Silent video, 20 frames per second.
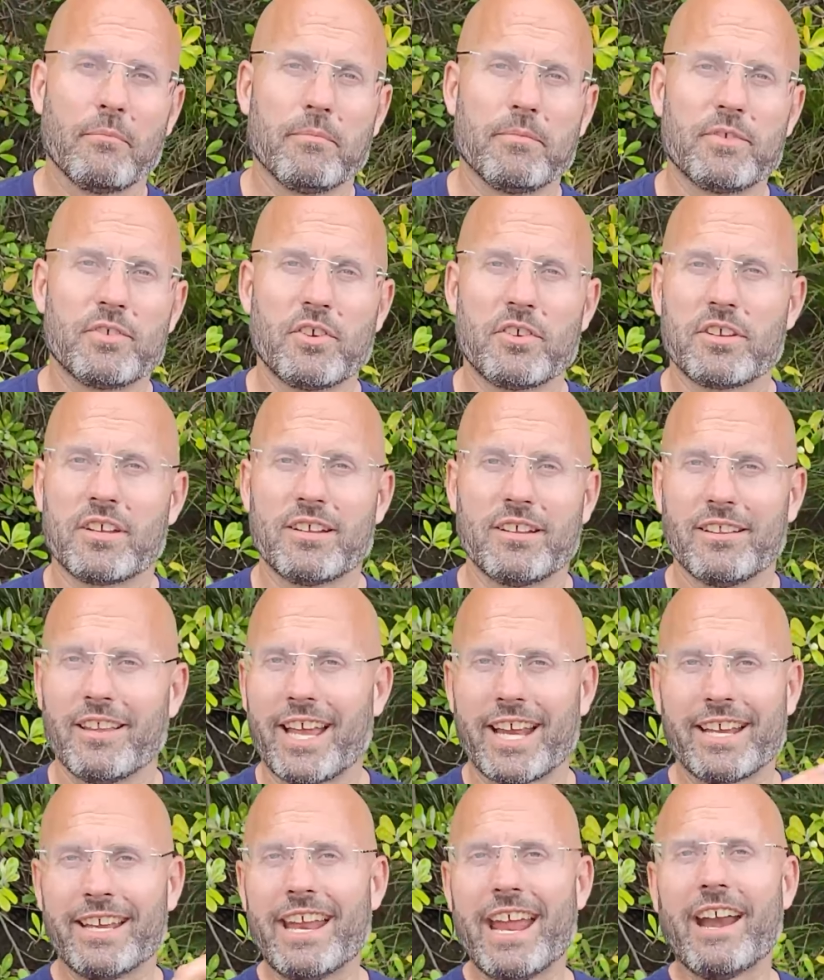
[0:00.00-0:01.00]
So
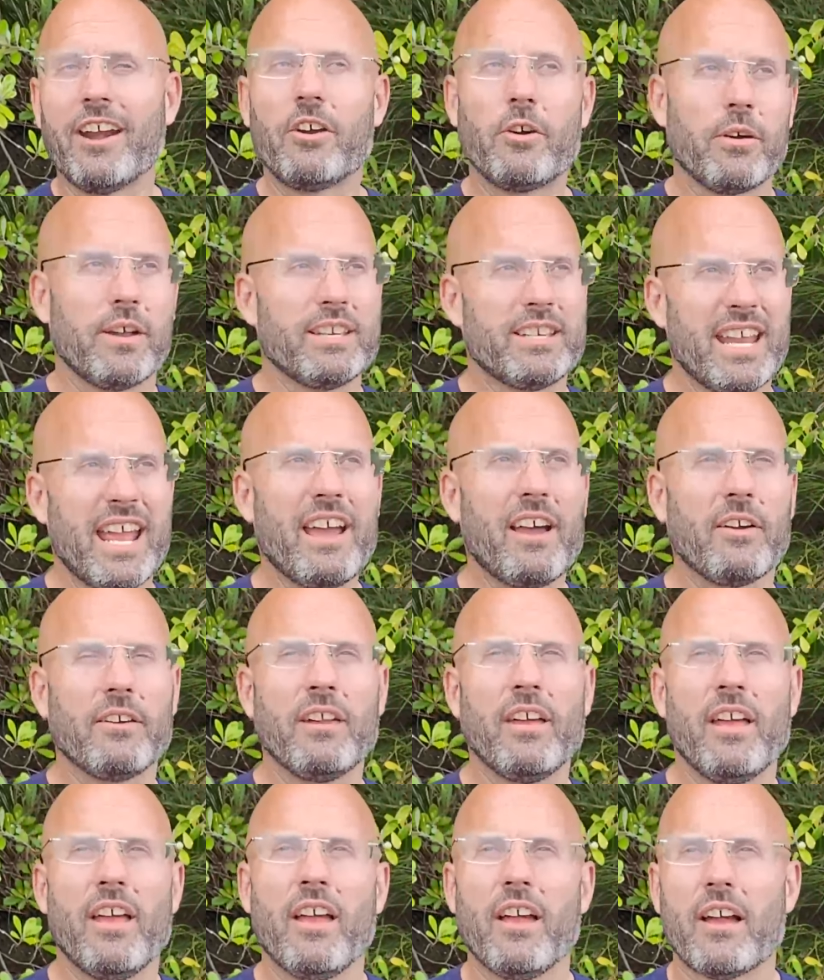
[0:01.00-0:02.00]
to narrow it down,
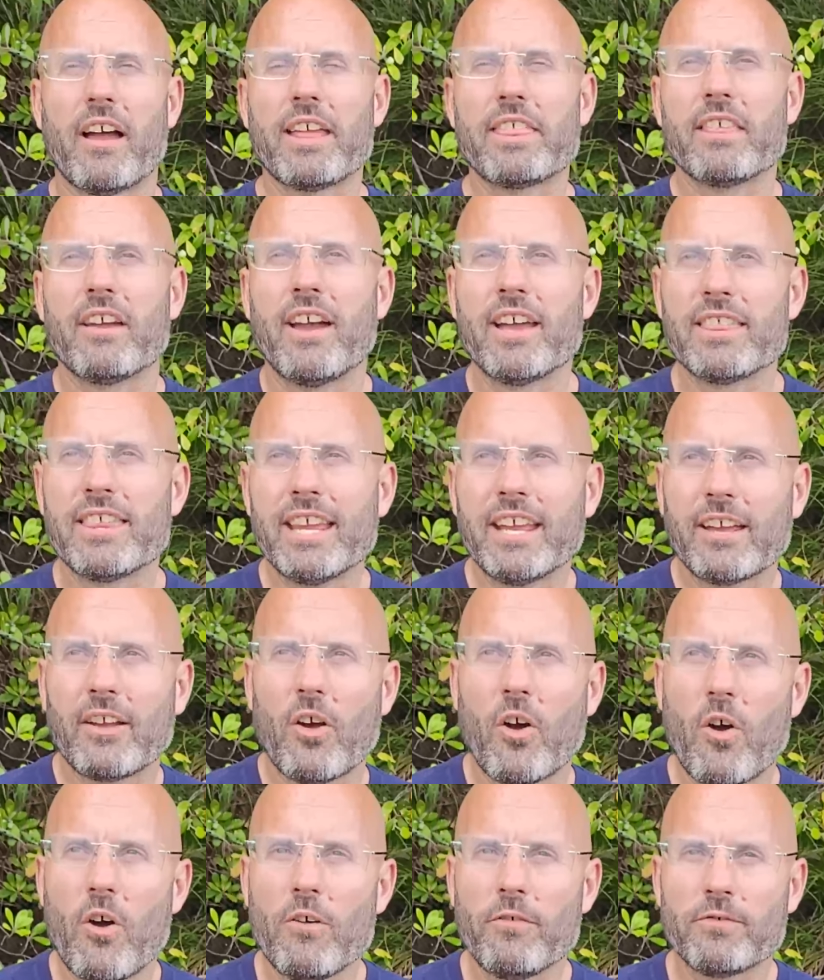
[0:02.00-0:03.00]
I think
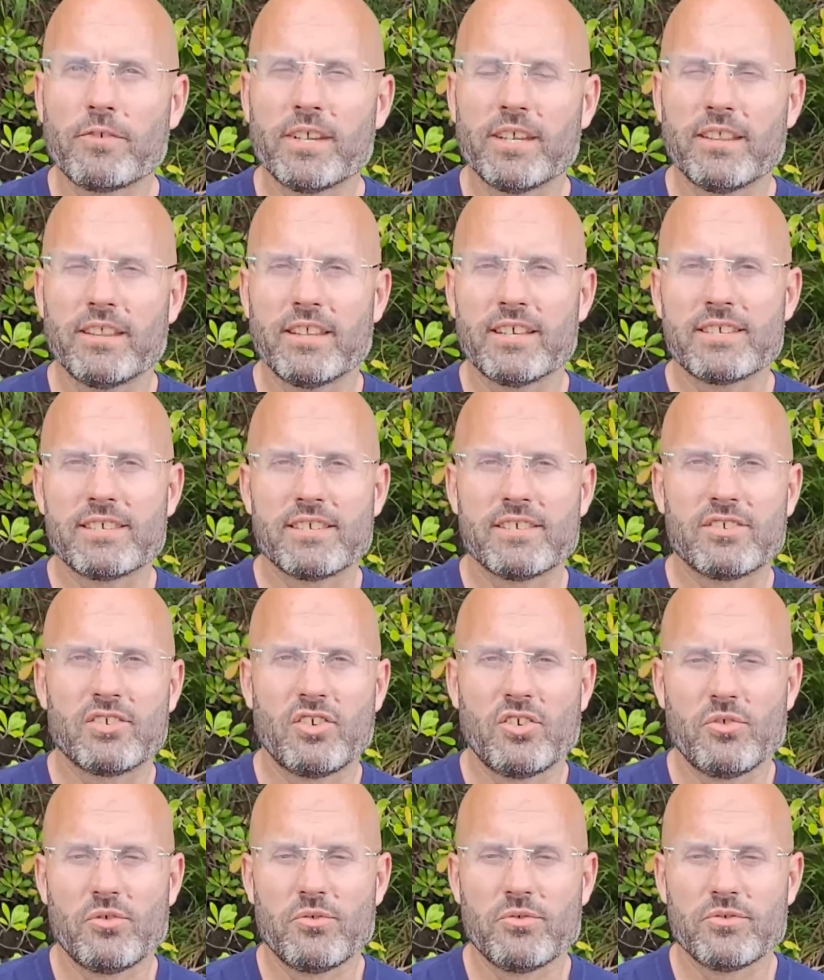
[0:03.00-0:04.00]
often this is
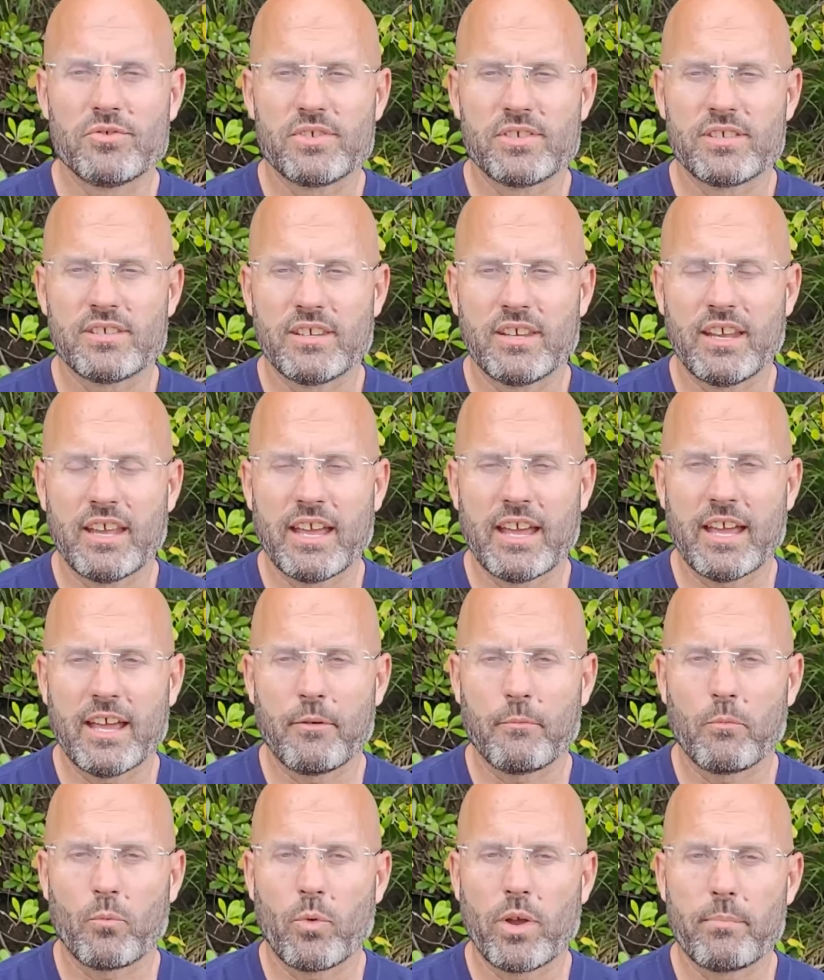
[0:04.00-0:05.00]
used
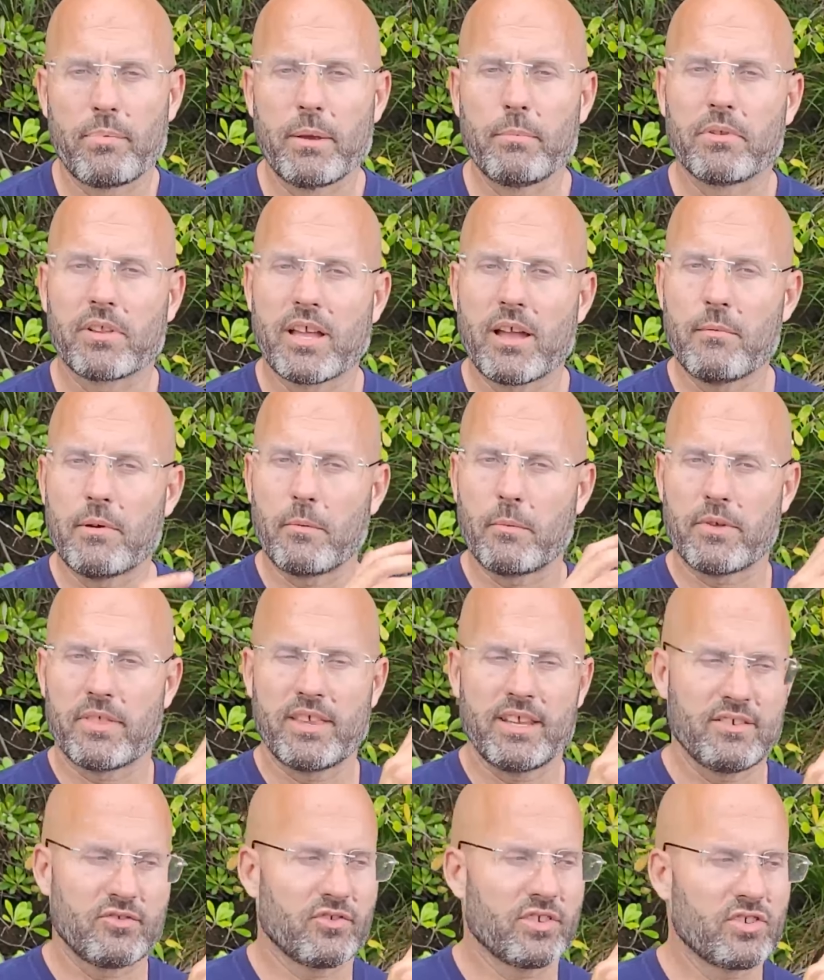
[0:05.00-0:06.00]
where people come up with
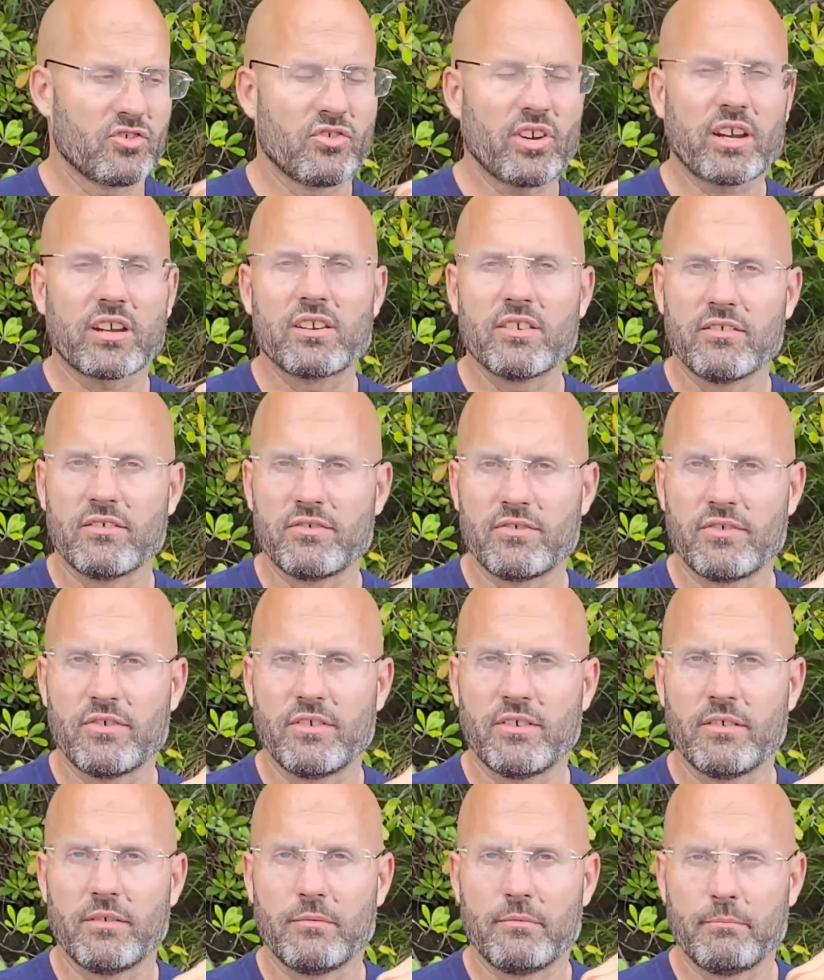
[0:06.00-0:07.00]
these restrictive
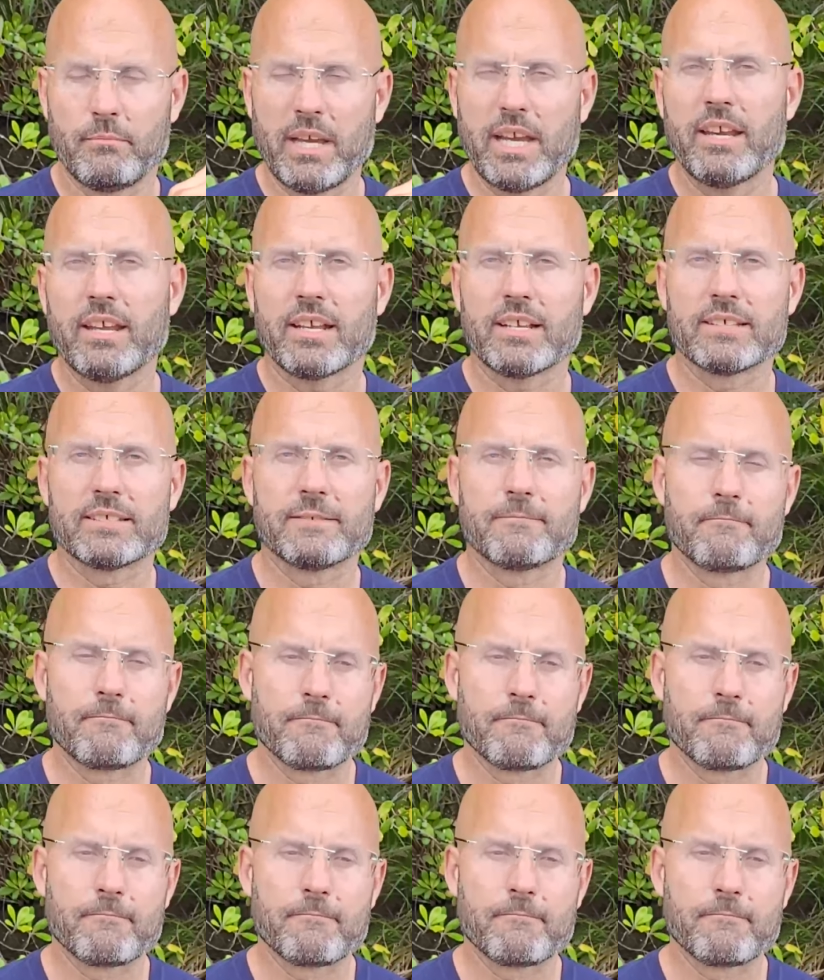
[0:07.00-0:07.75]
meanings.